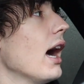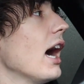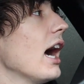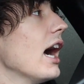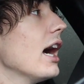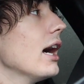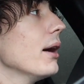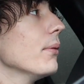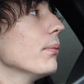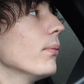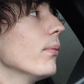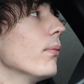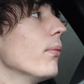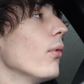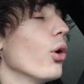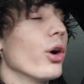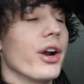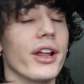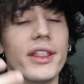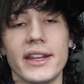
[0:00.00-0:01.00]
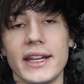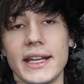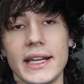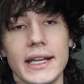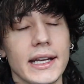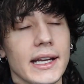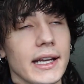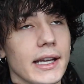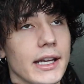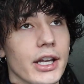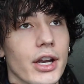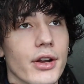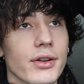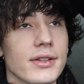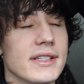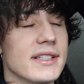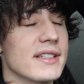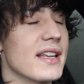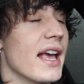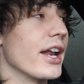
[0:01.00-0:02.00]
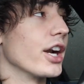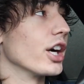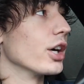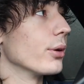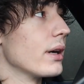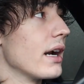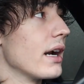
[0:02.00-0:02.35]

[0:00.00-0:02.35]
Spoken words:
Or the, you know, designer or